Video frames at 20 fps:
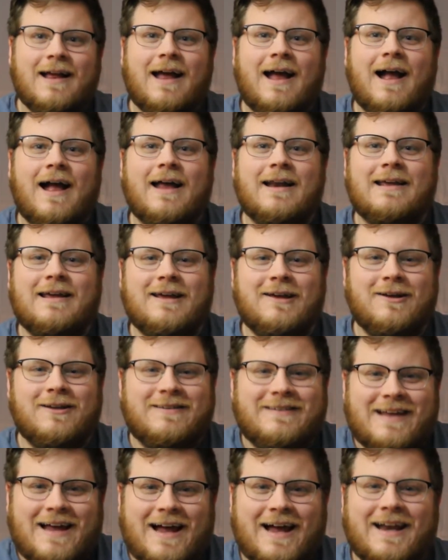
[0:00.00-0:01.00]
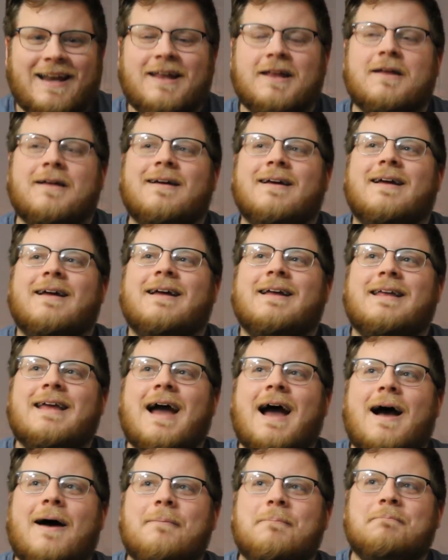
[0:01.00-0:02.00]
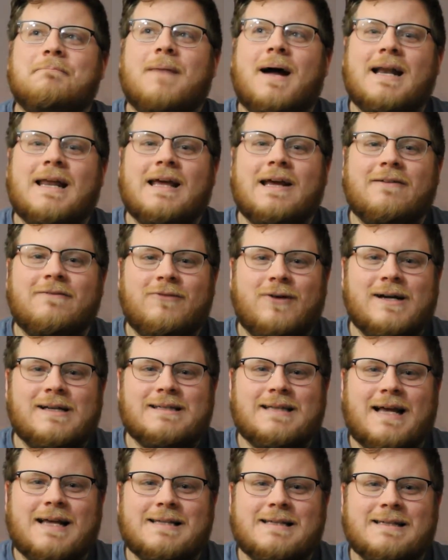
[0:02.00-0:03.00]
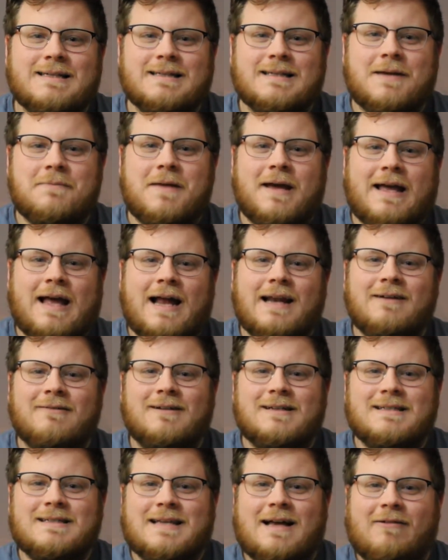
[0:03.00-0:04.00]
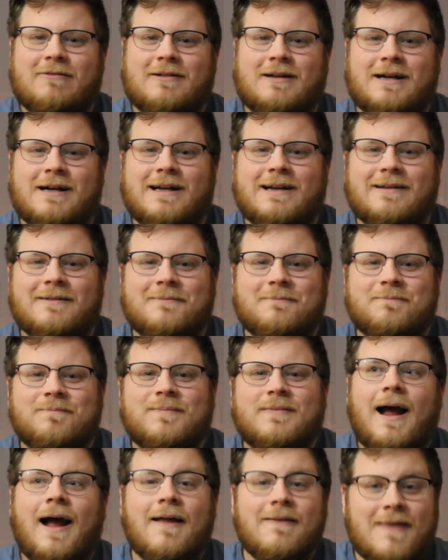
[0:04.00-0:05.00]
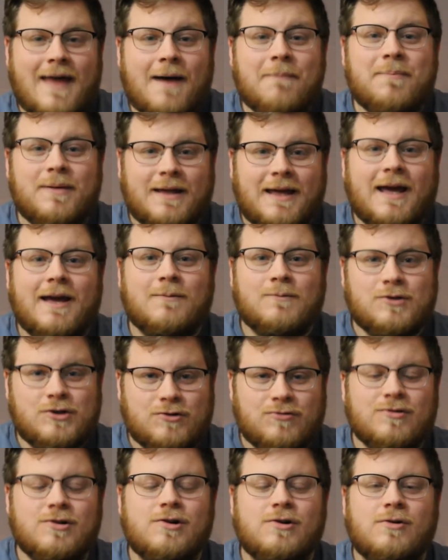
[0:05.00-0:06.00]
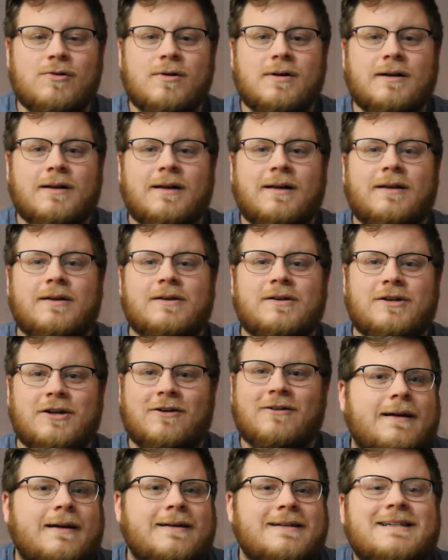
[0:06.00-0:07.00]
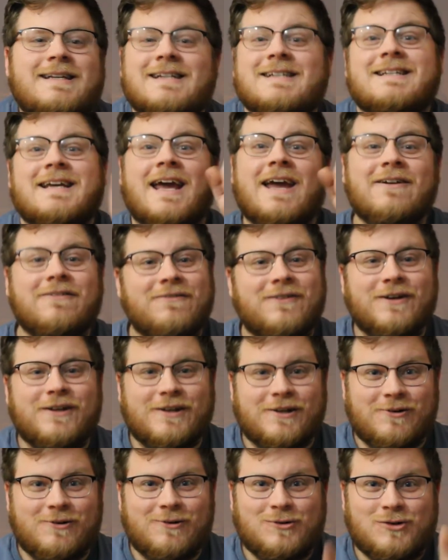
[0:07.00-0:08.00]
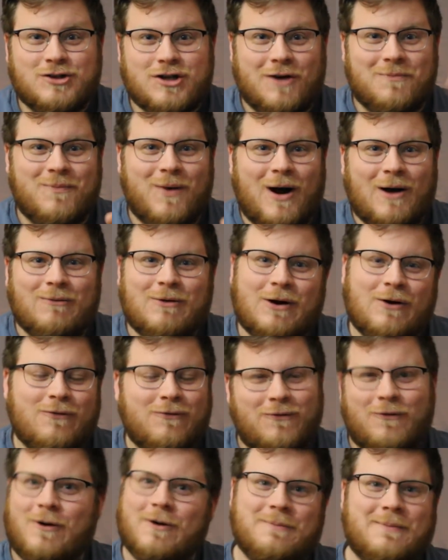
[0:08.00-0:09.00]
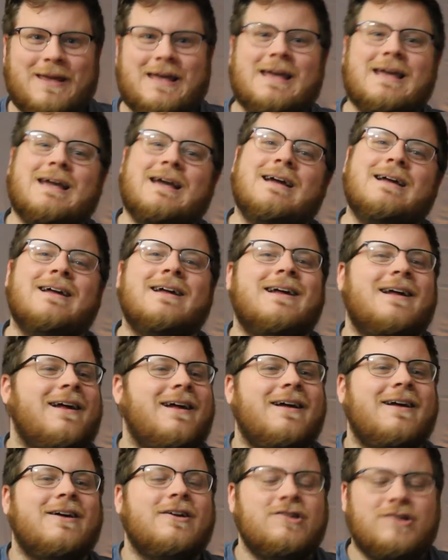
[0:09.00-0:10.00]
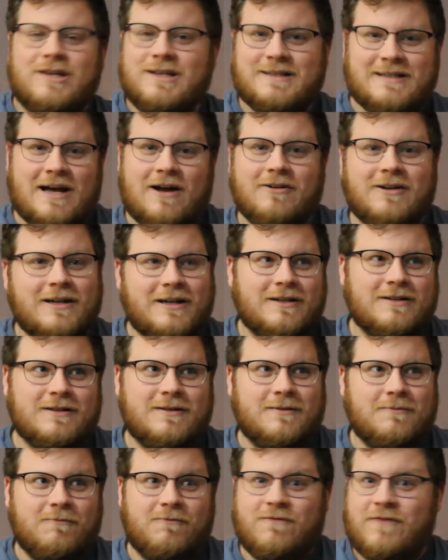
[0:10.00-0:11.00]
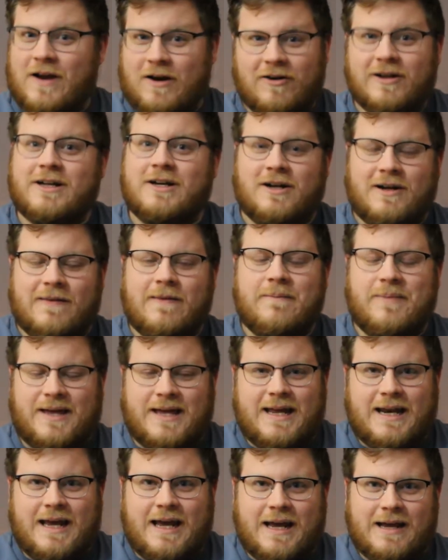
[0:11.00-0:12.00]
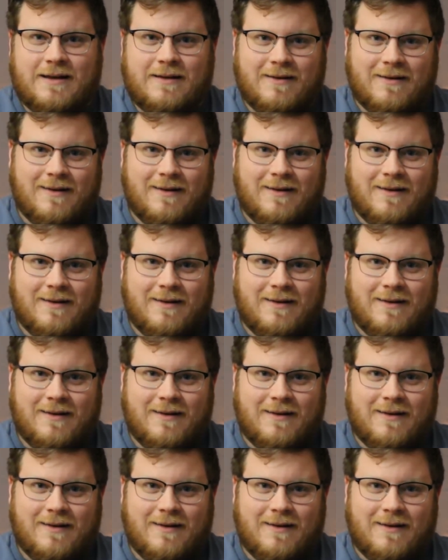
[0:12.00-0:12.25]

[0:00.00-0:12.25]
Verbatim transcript: And he said, yeah, money and voice lessons can make anyone sound good. And that became true during Today for You, Tomorrow for Me. She sounded very good in the beginning.